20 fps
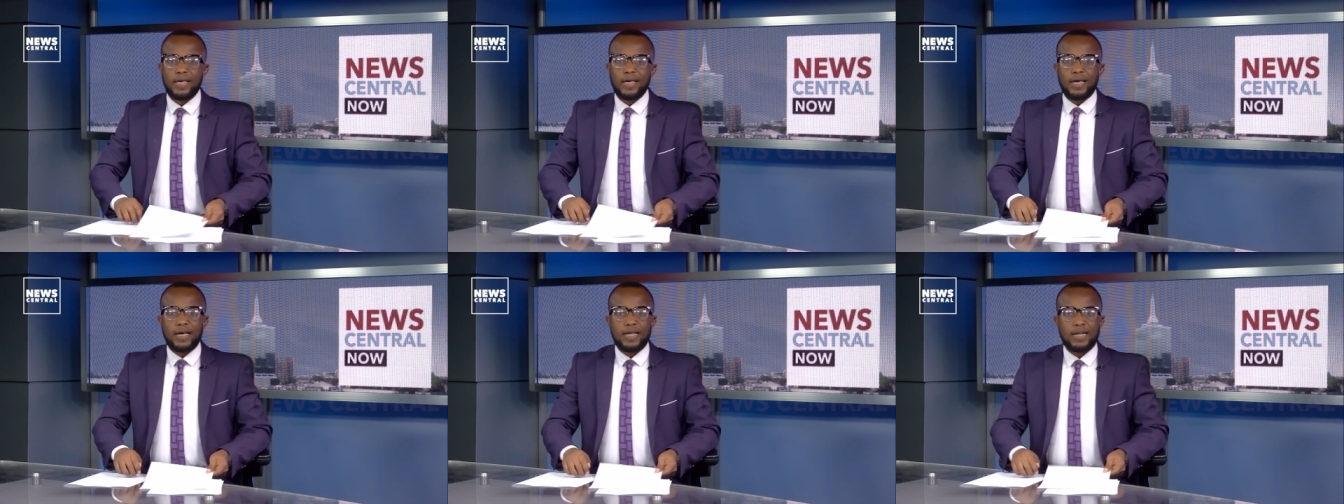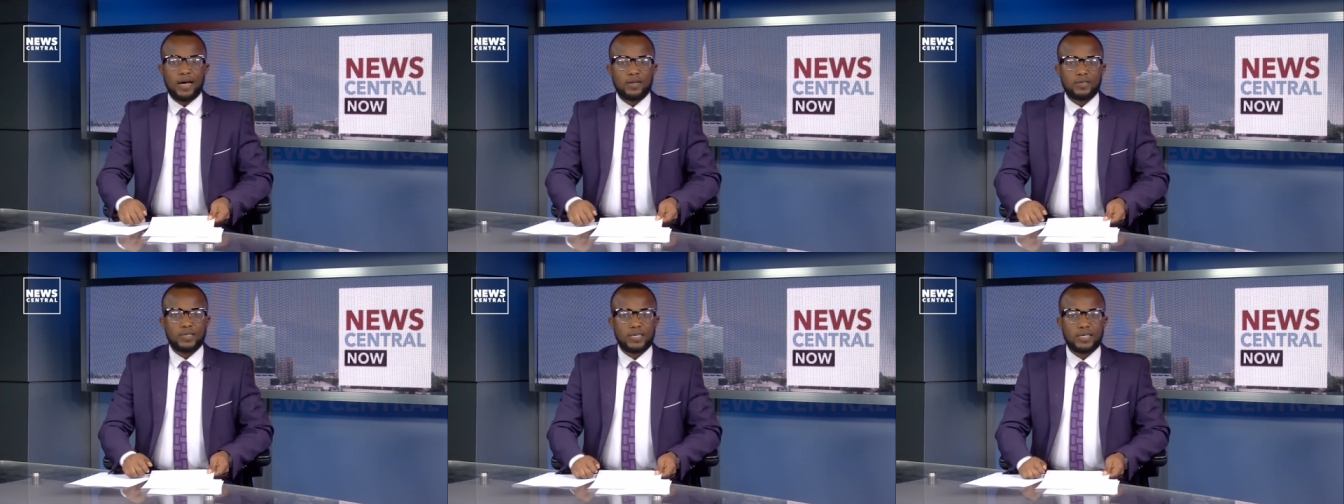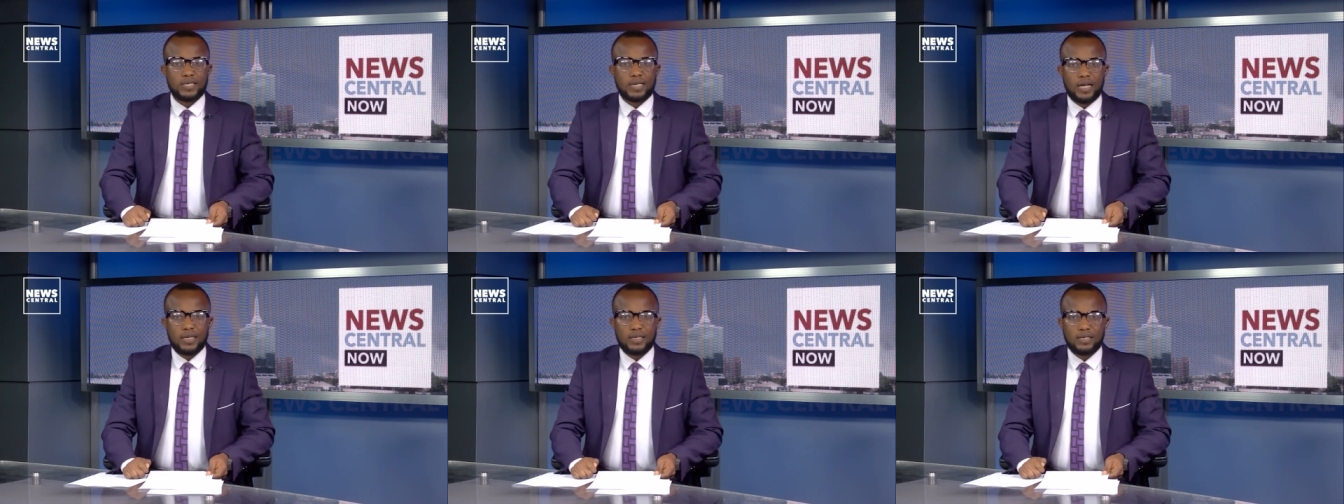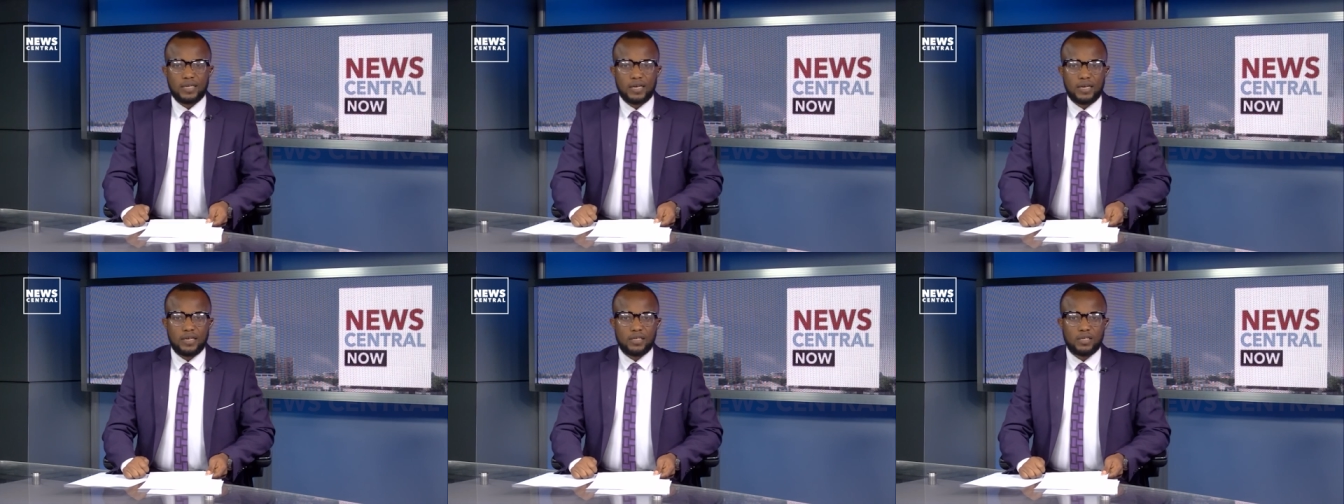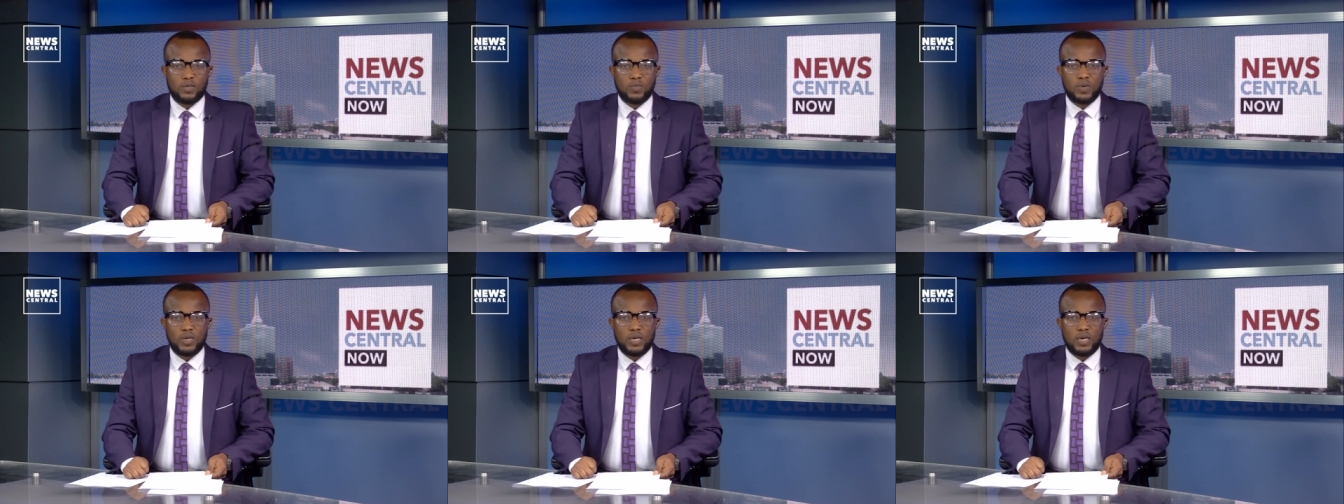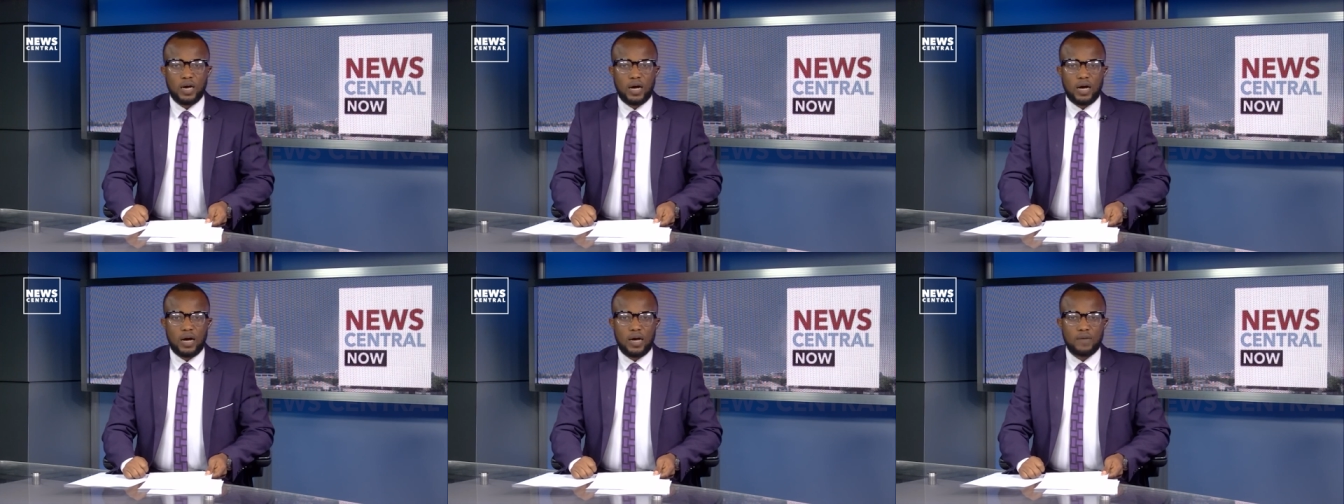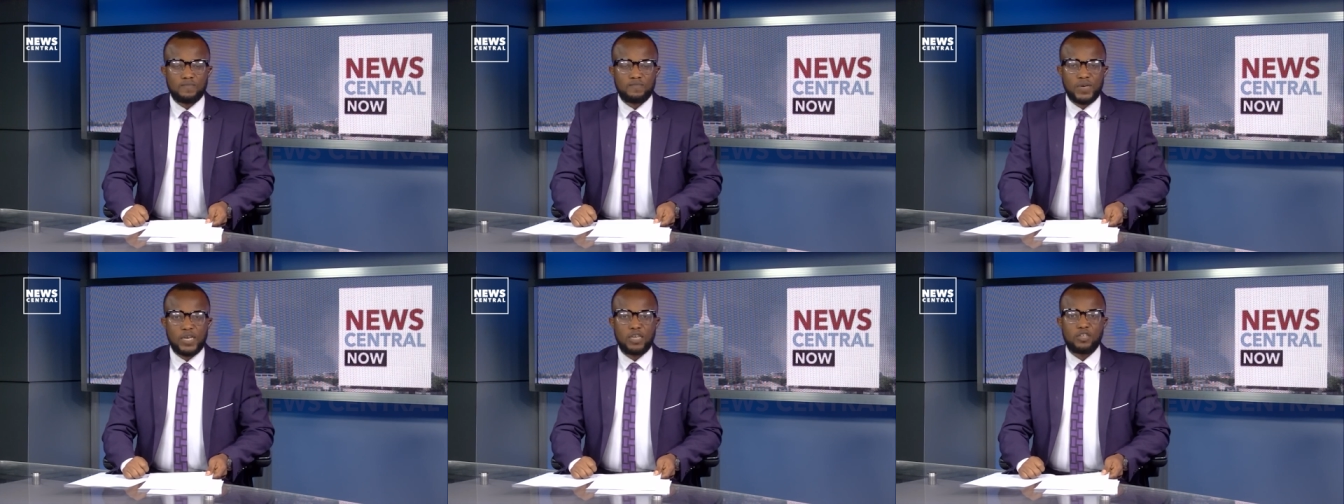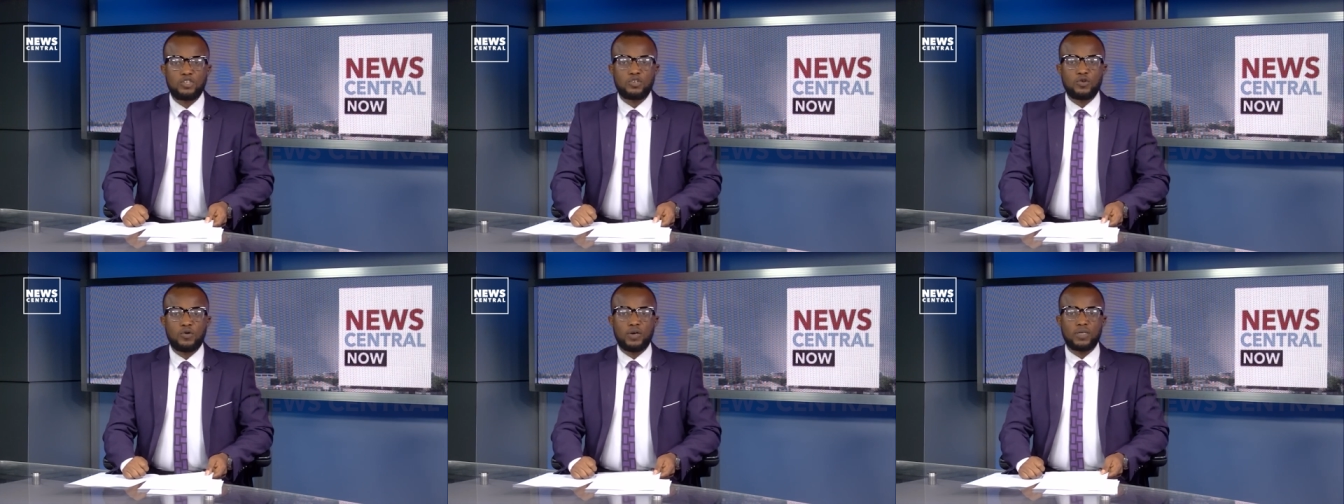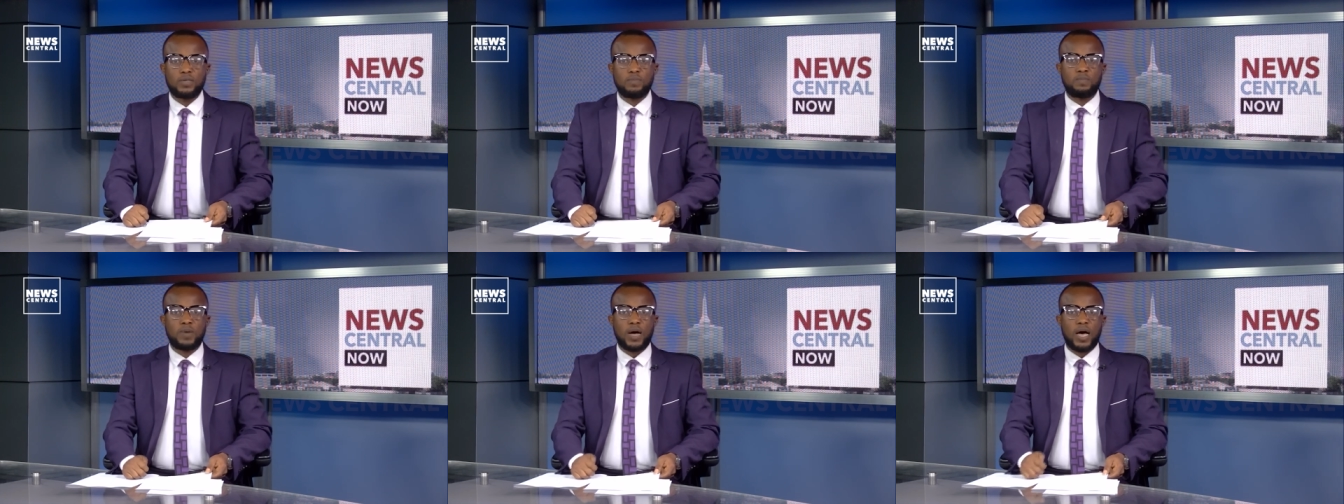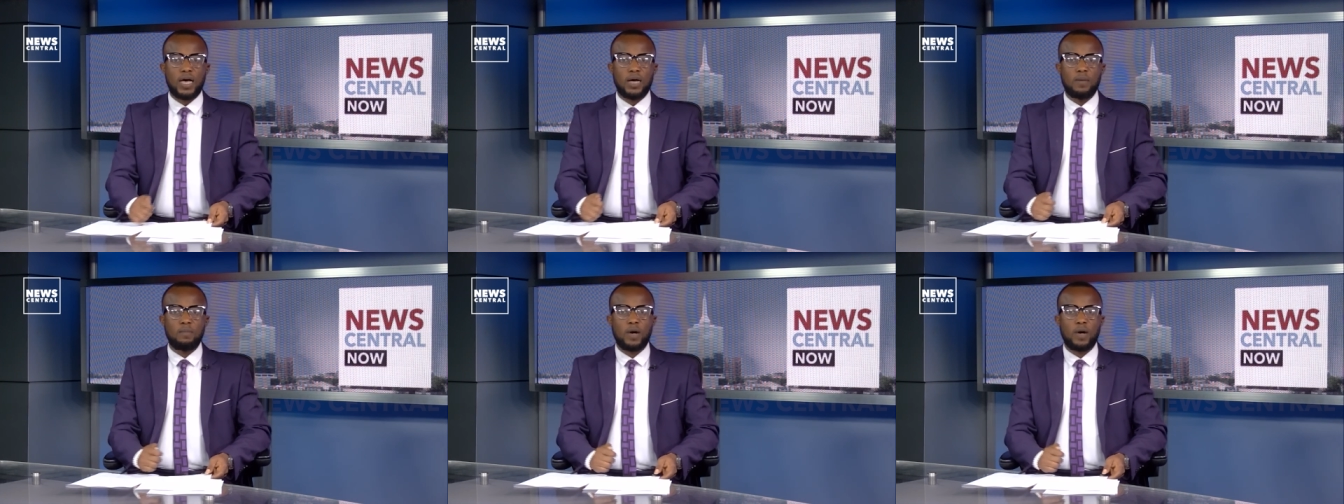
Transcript: And now to discuss this, we are being joined by